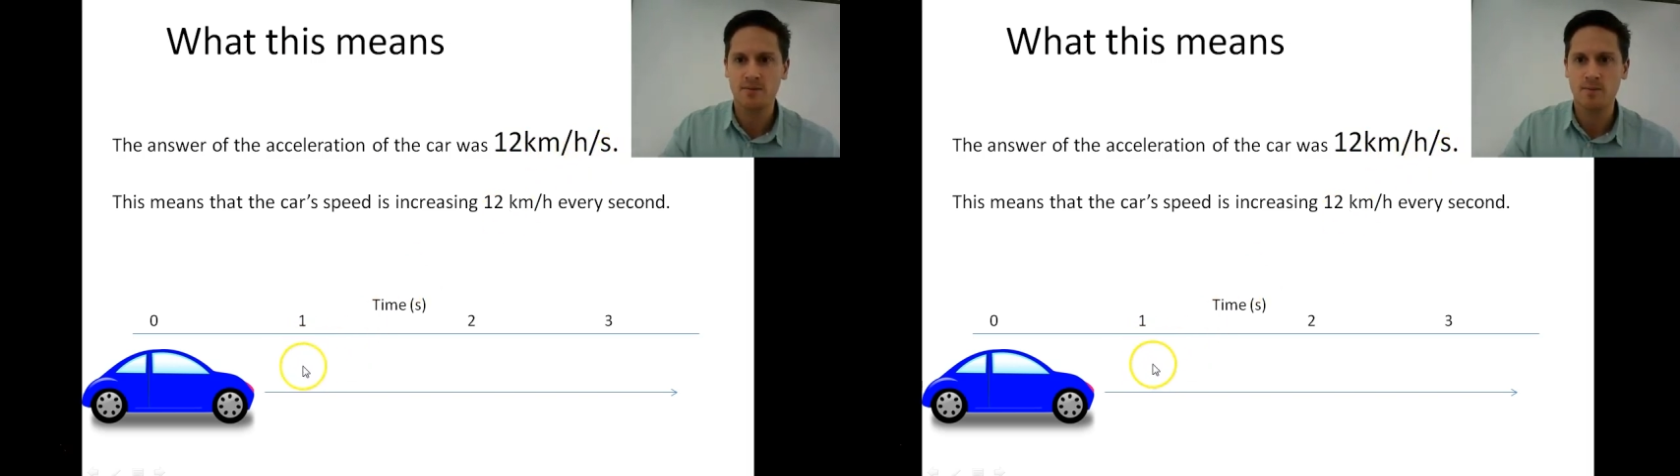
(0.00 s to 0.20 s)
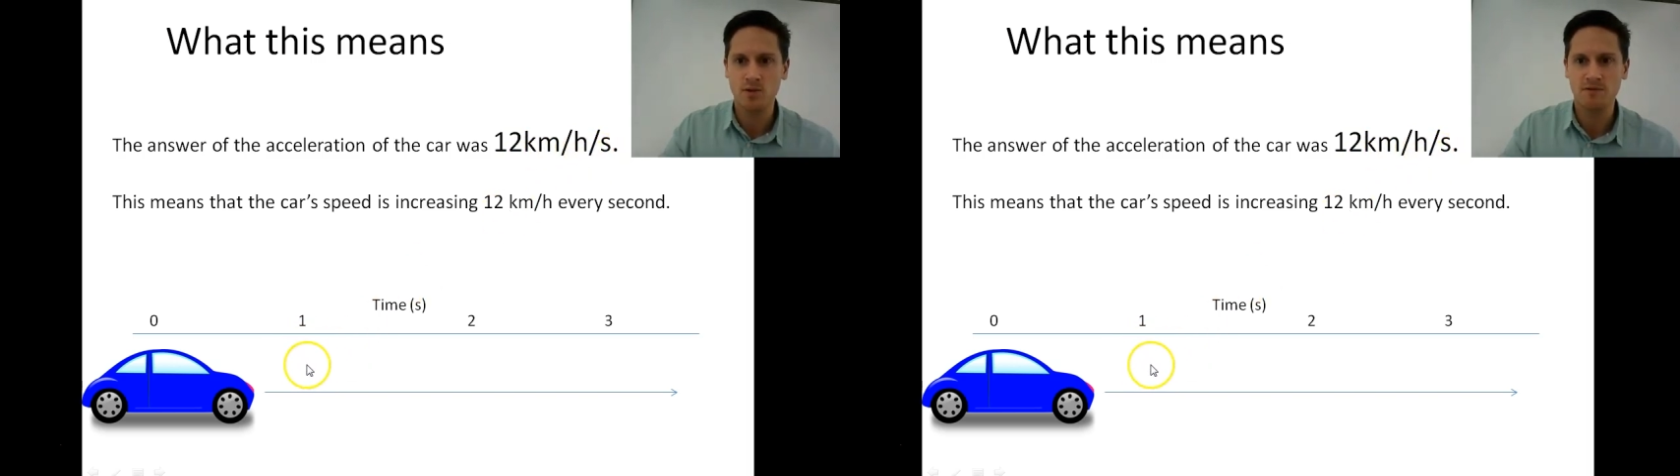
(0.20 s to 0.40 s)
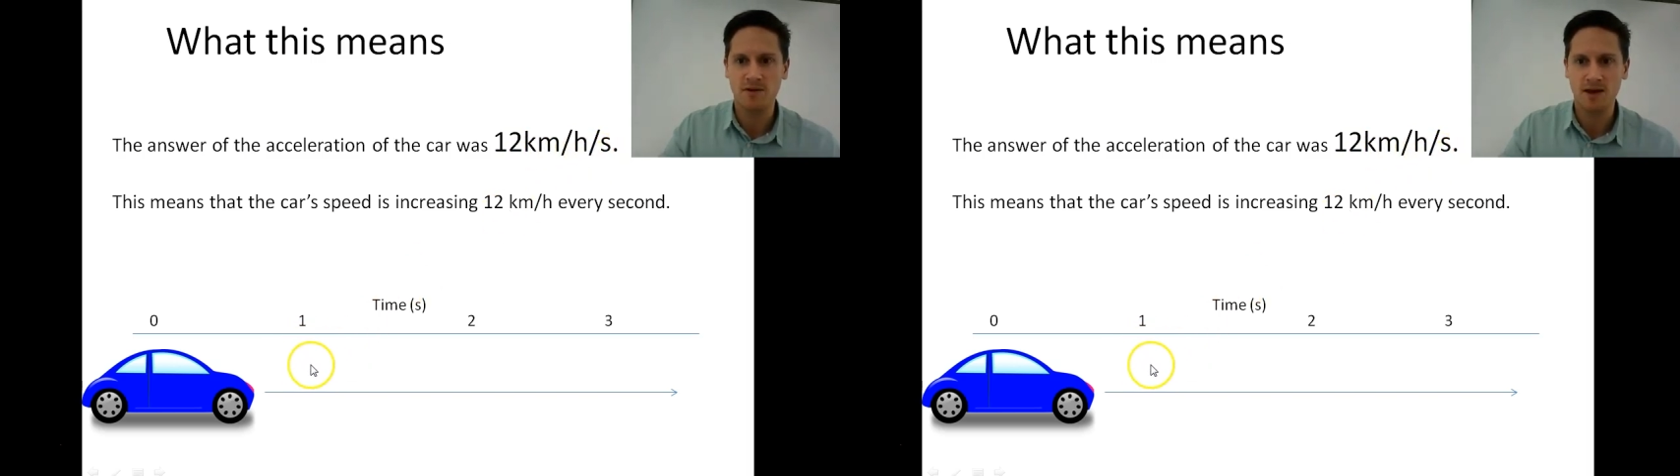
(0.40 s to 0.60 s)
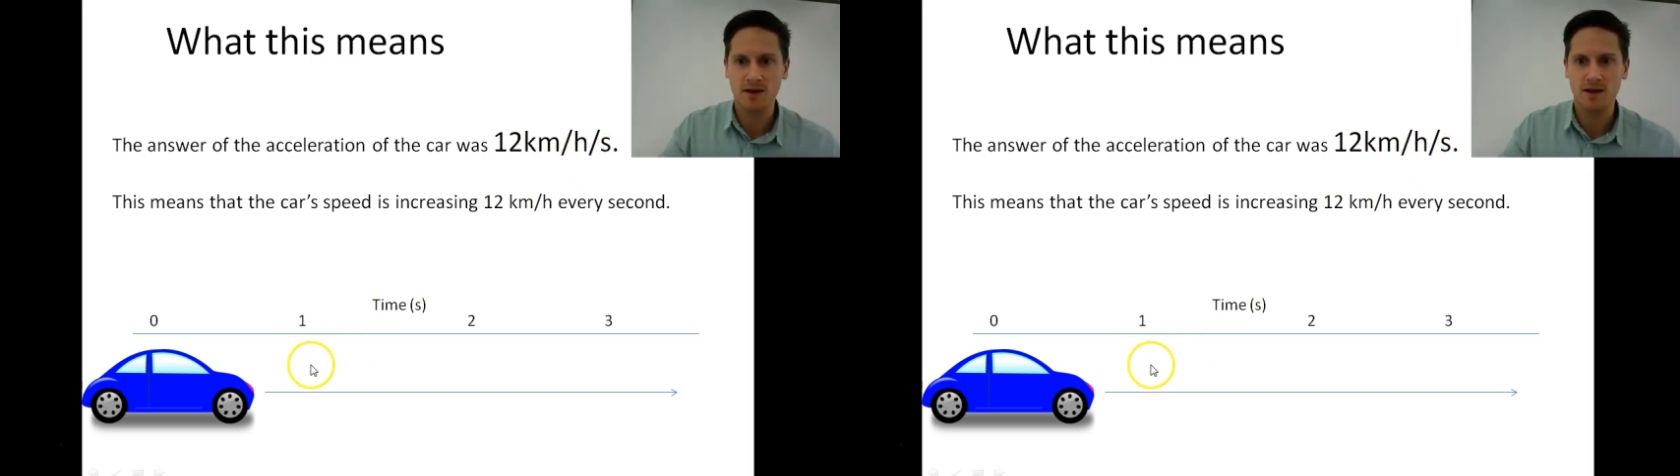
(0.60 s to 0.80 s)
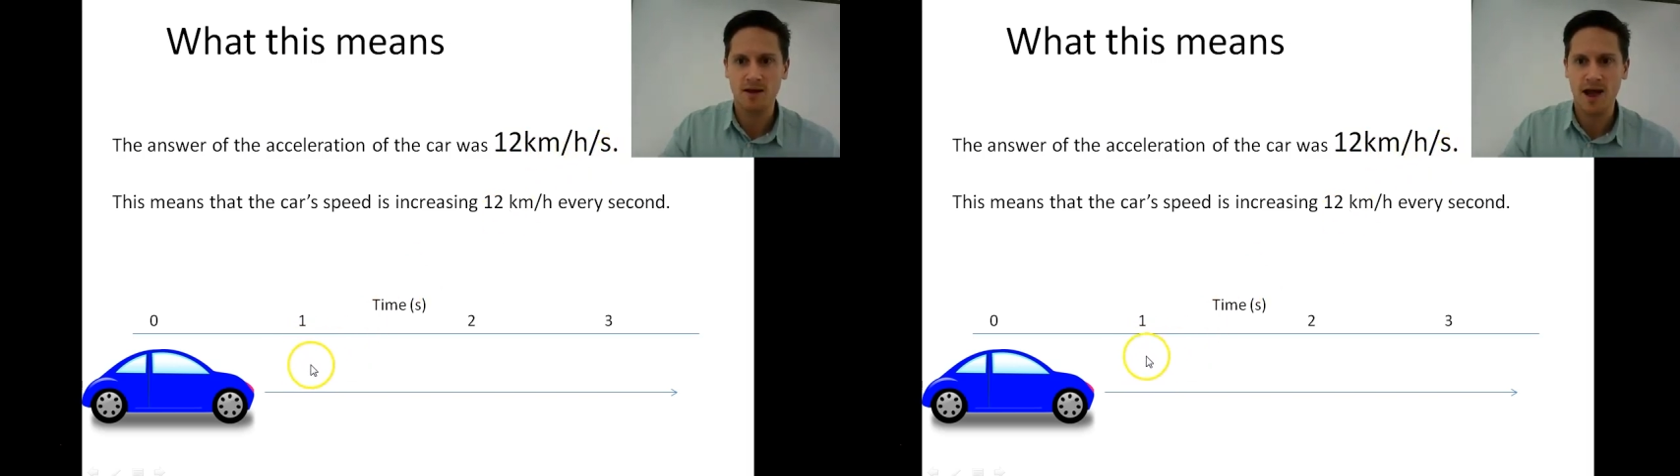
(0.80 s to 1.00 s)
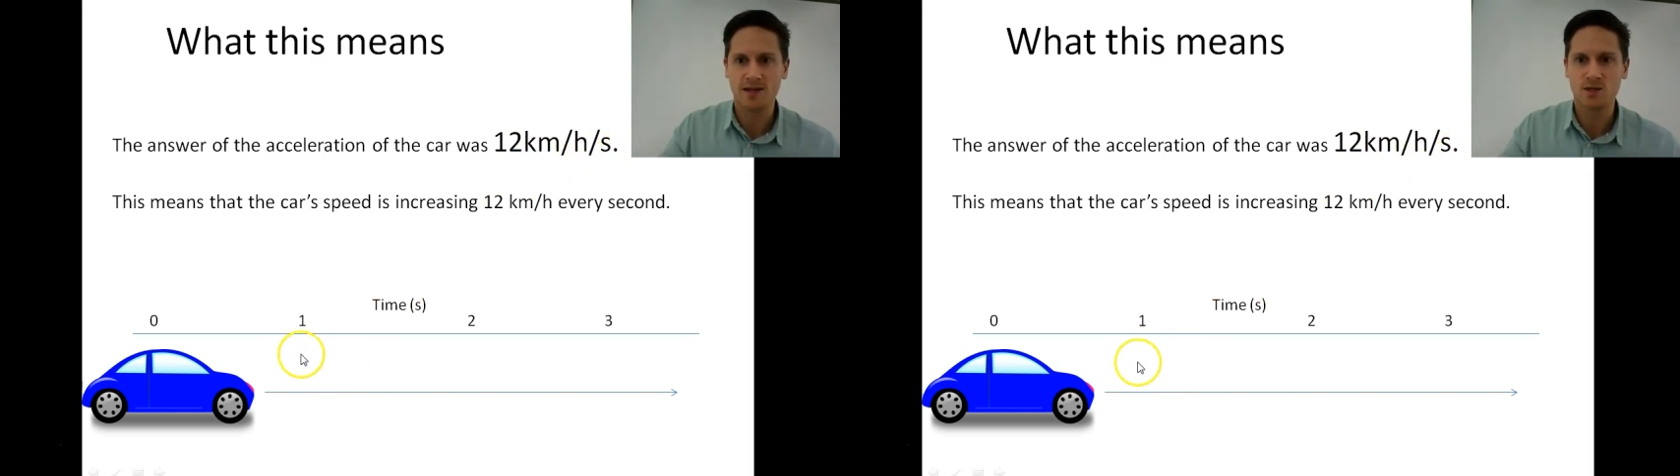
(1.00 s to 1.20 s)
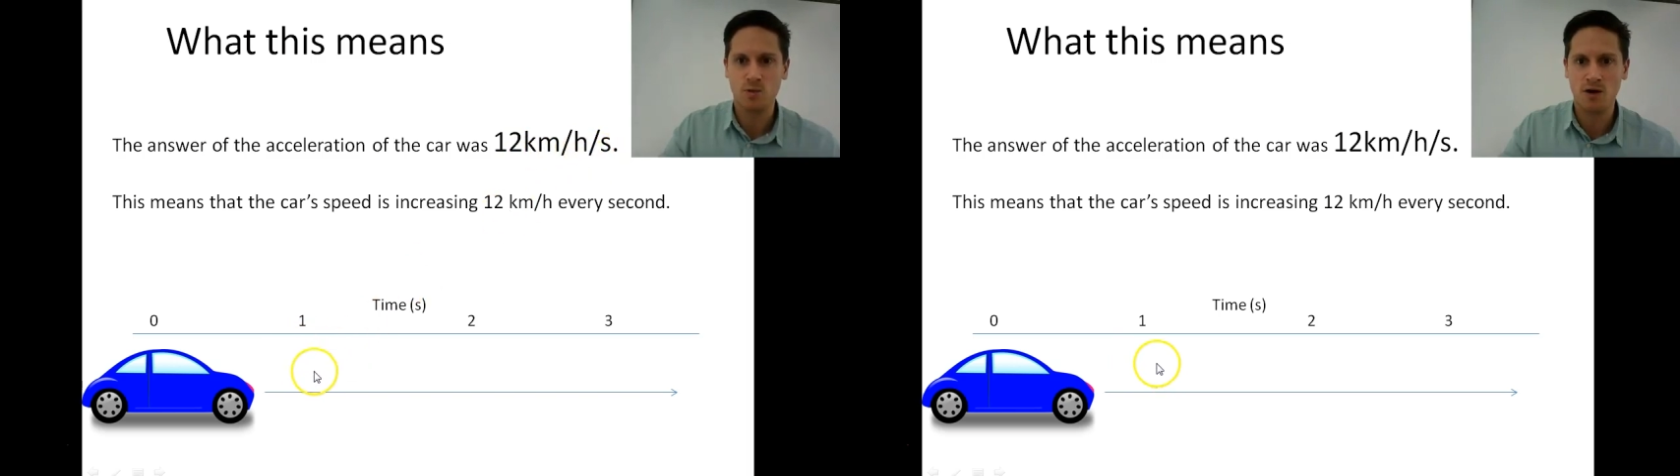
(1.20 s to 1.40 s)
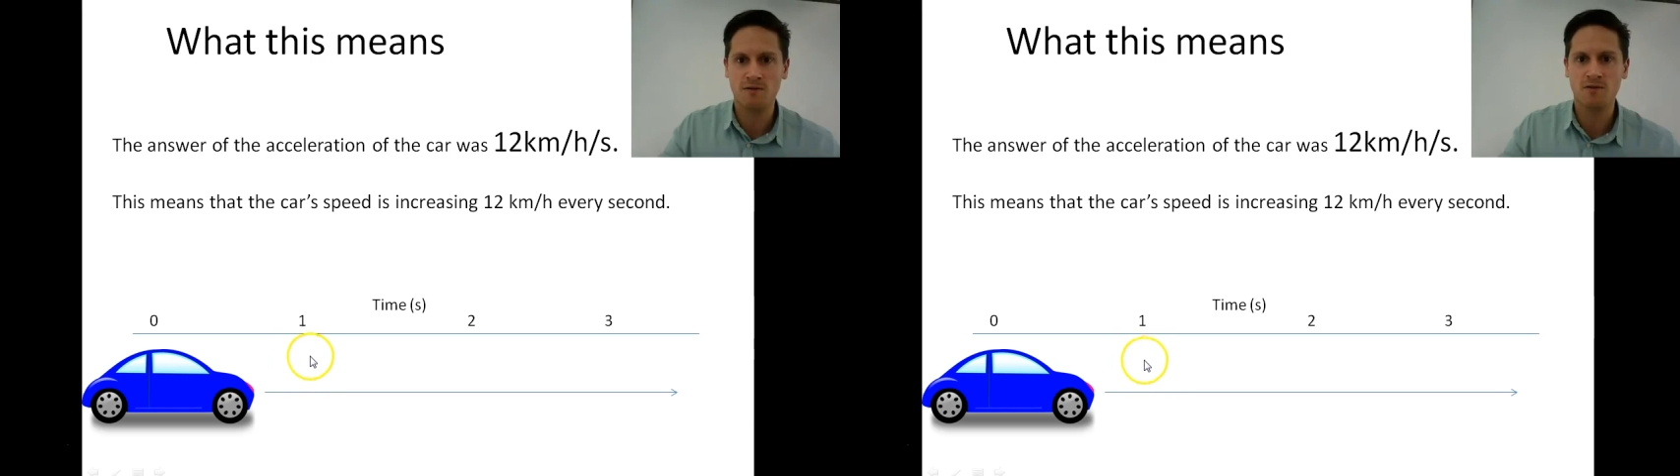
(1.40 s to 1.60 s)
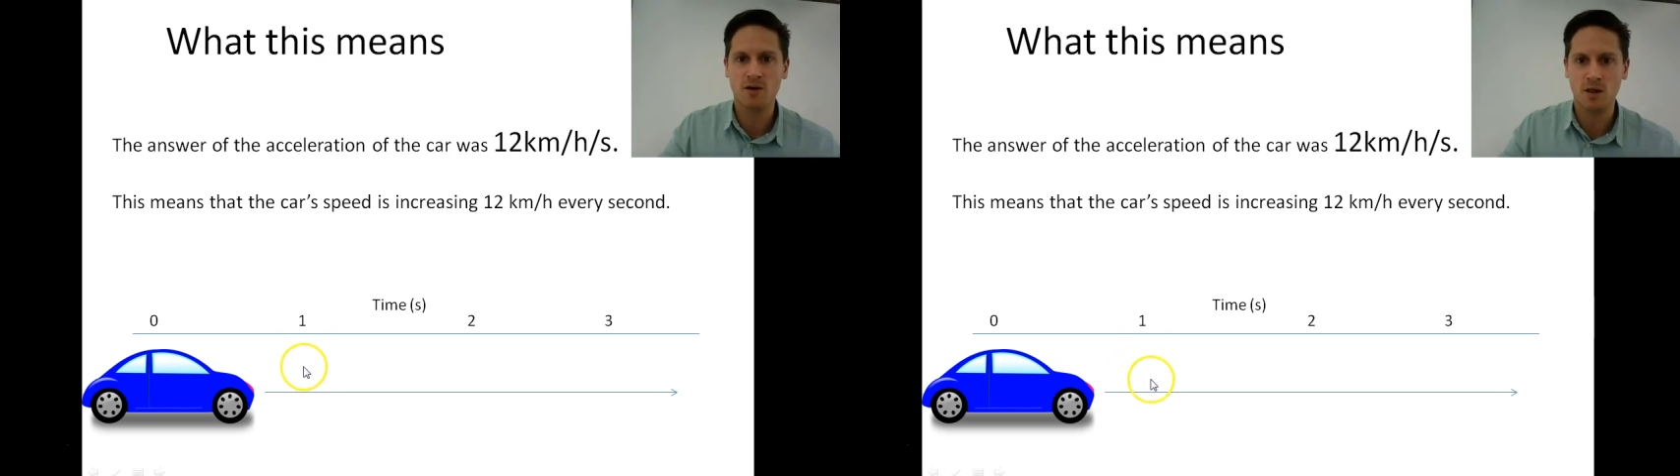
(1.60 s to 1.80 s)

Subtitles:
moving at 12